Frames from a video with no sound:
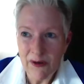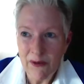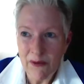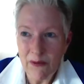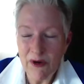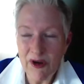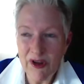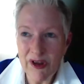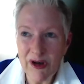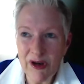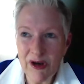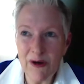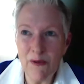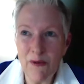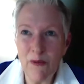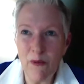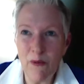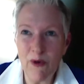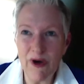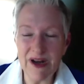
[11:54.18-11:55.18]
Well,
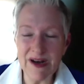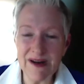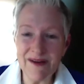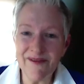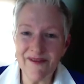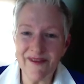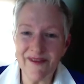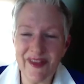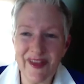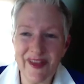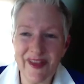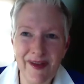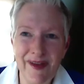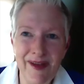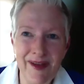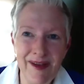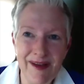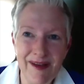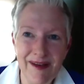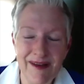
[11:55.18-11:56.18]
one of the